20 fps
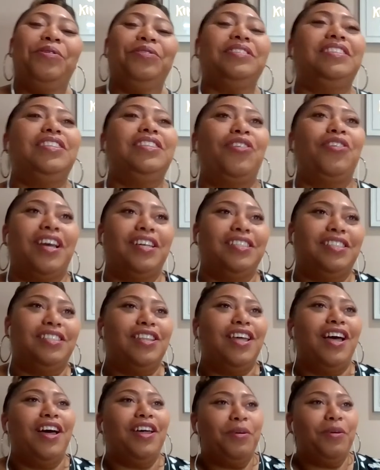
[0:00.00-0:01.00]
Well, okay.
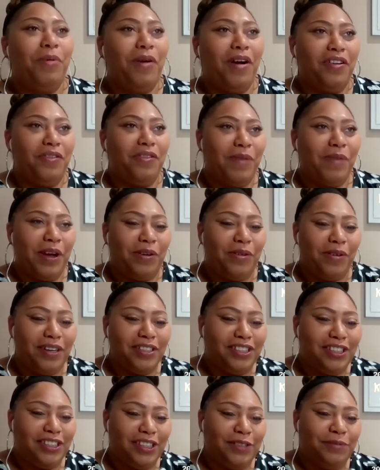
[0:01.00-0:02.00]
So the other part of my
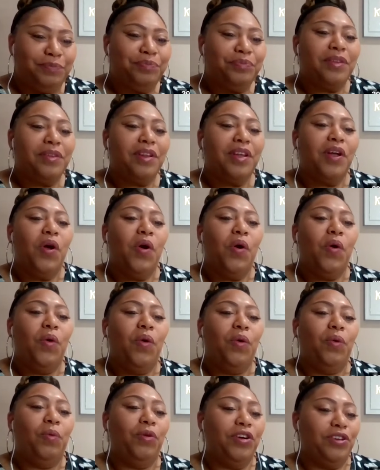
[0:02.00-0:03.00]
question,
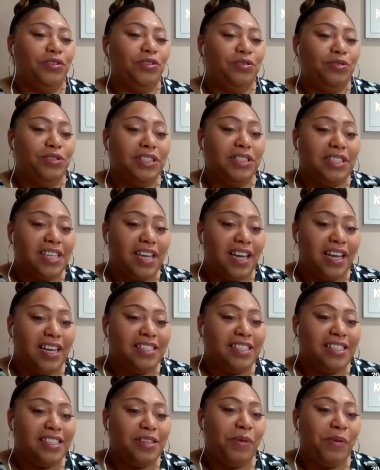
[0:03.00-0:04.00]
where you
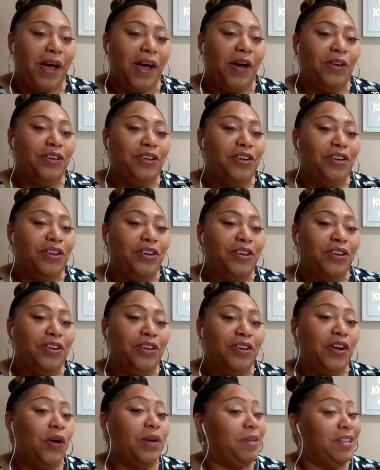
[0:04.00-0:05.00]
discussed about, you
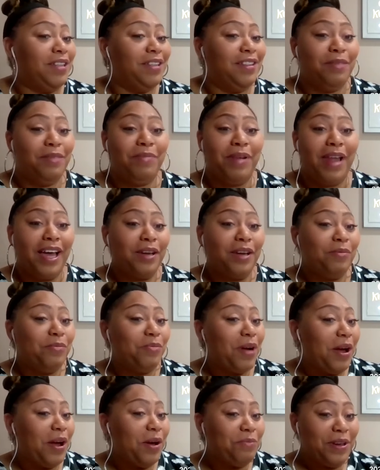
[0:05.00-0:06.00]
know, it's been the
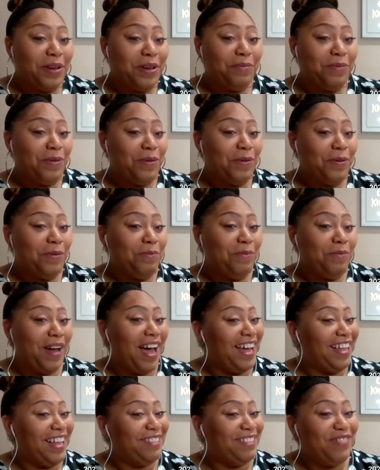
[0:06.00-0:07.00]
black and brown people
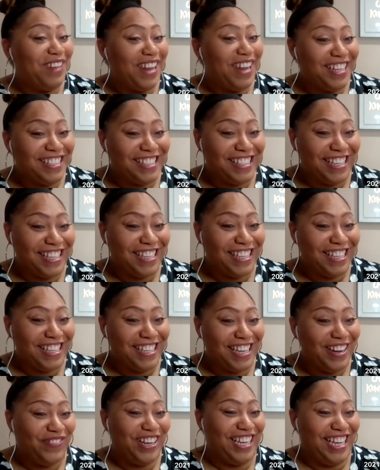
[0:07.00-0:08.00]
behind the plus
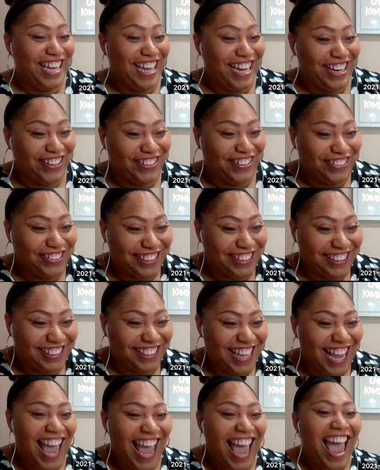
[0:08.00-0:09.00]
scene for
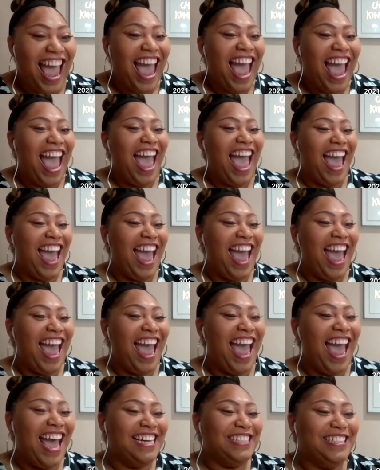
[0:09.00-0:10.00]
years.
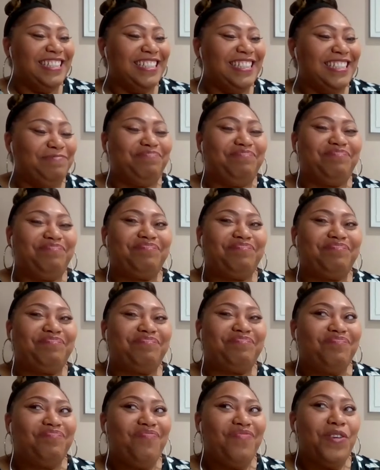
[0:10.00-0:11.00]
And
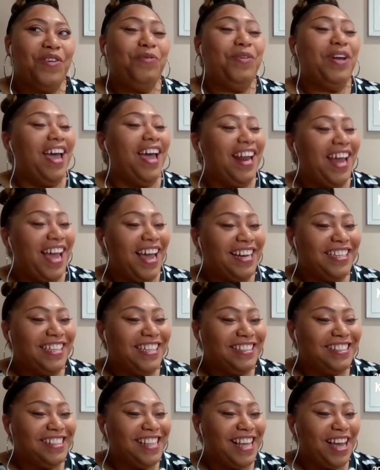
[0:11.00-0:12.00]
we kind of
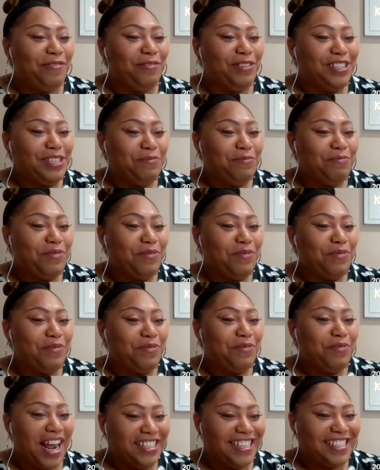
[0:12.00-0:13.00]
had to get to that with some
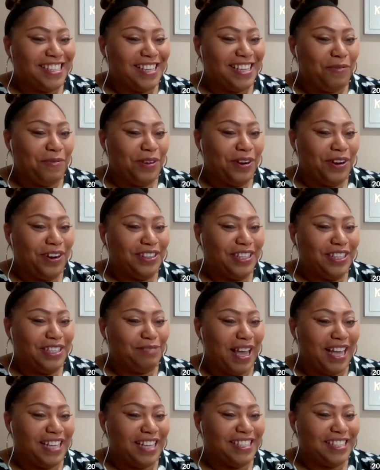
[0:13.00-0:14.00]
brands this
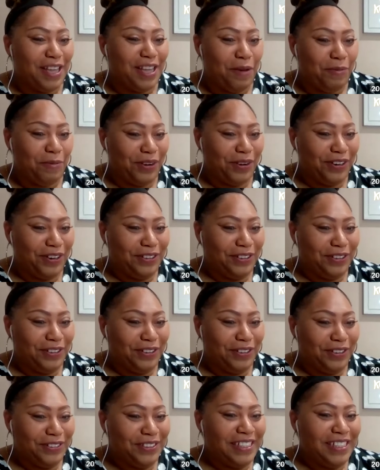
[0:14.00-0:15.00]
summer, this past
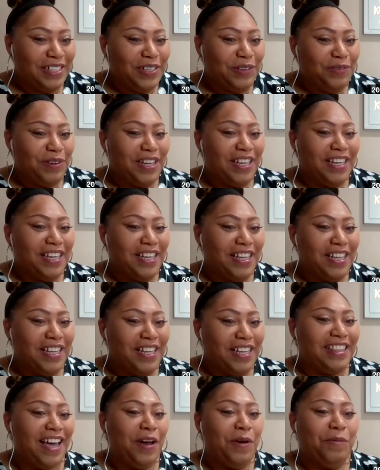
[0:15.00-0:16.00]
summer, mm-hmm.
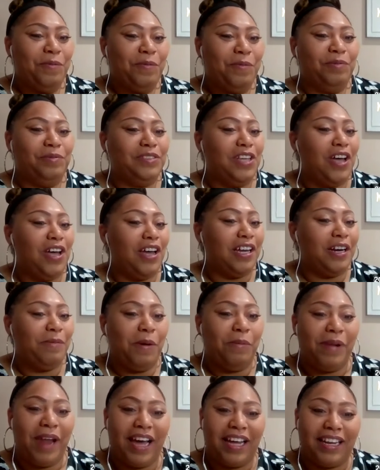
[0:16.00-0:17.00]
with um,
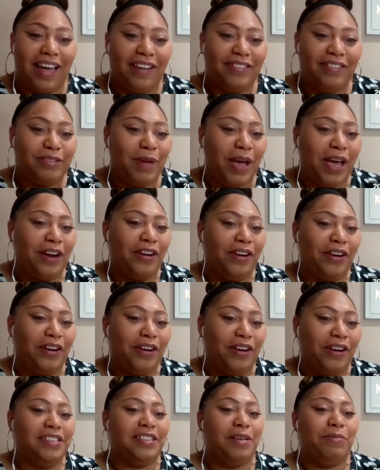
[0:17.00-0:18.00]
talking about Black Lives
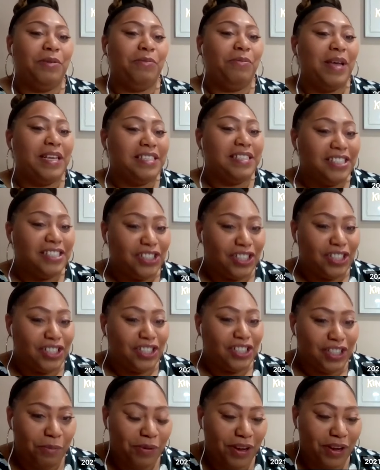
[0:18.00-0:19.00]
Matter and some of the
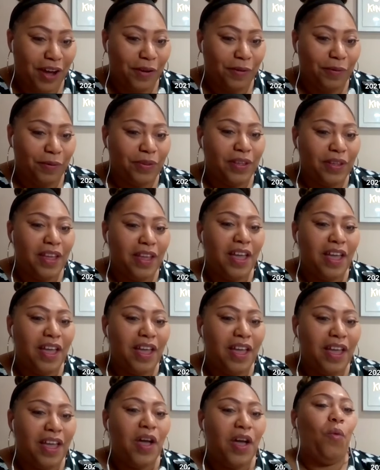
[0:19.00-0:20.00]
messaging they put out.
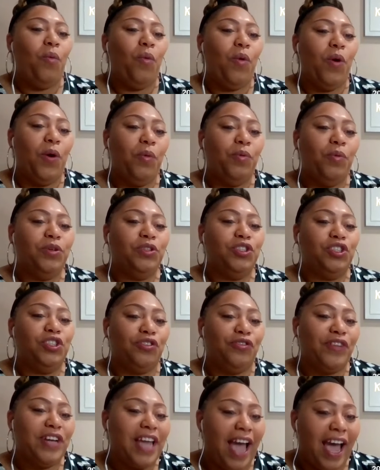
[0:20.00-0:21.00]
Mm-hmm. What
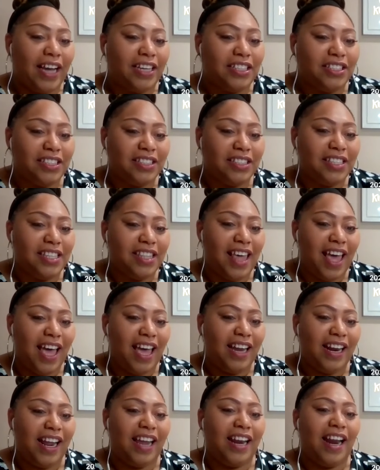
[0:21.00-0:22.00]
was your reaction to
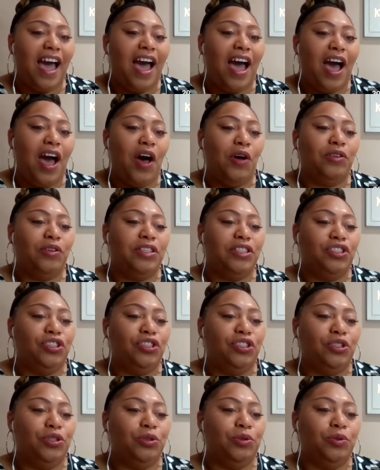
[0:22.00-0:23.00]
that? And how
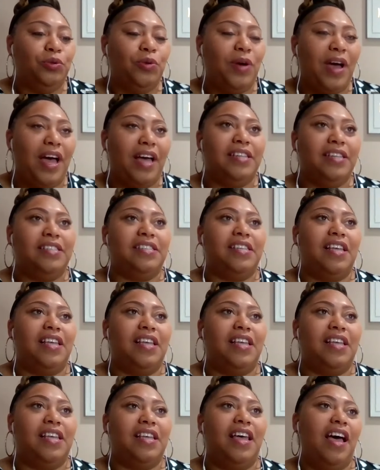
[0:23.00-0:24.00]
did you,
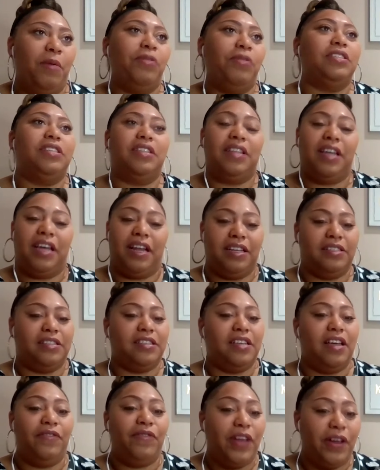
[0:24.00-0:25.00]
as a person
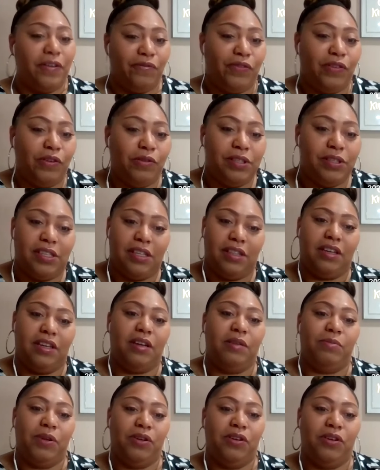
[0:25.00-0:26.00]
that is of influence
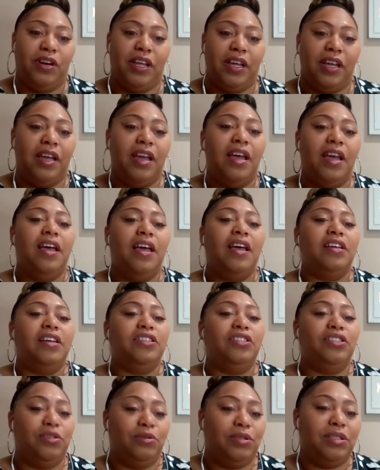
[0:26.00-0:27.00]
in the community,
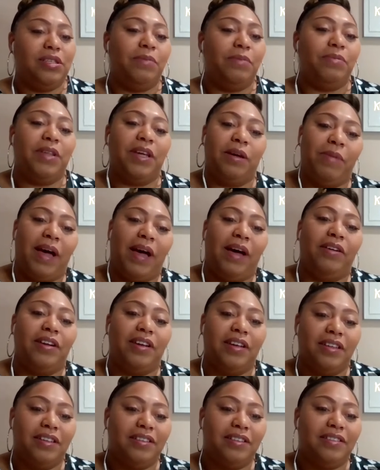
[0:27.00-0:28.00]
do something
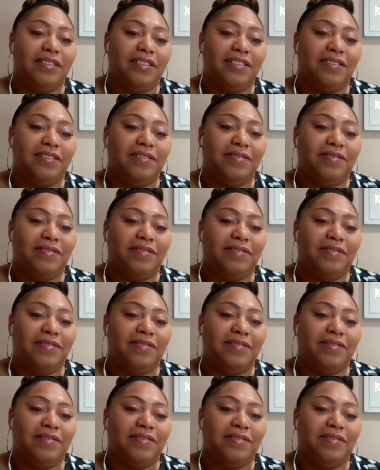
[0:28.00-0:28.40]
about it?